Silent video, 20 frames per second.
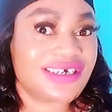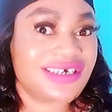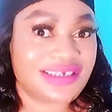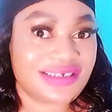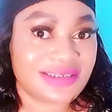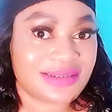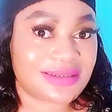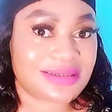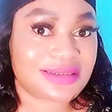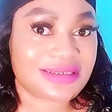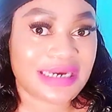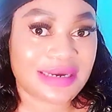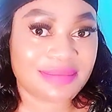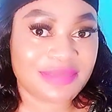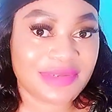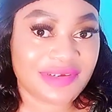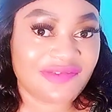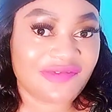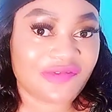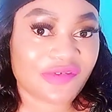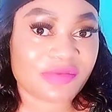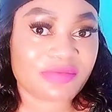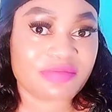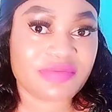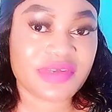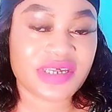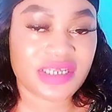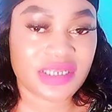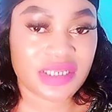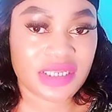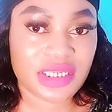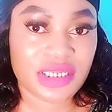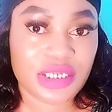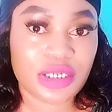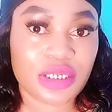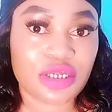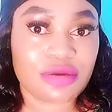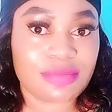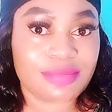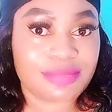This is coming from me.
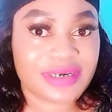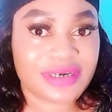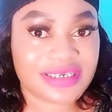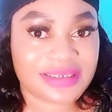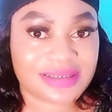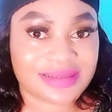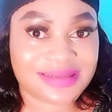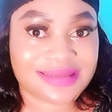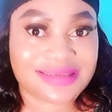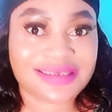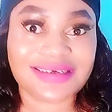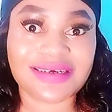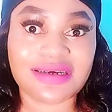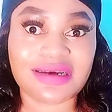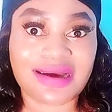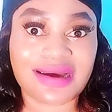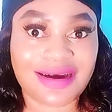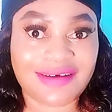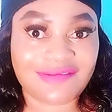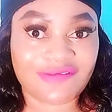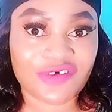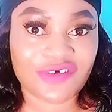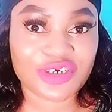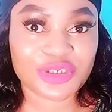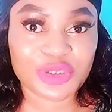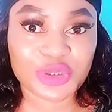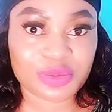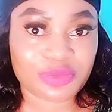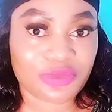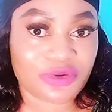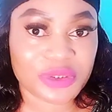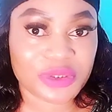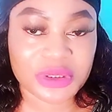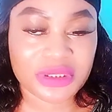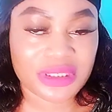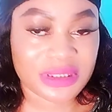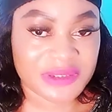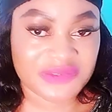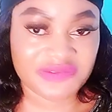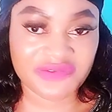Please avoid too much
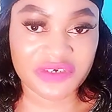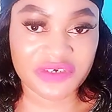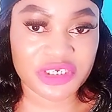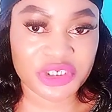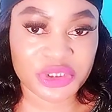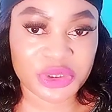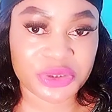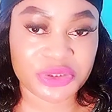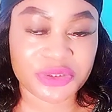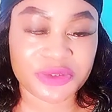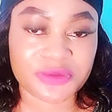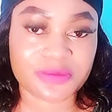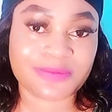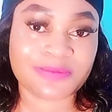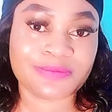exfoliation.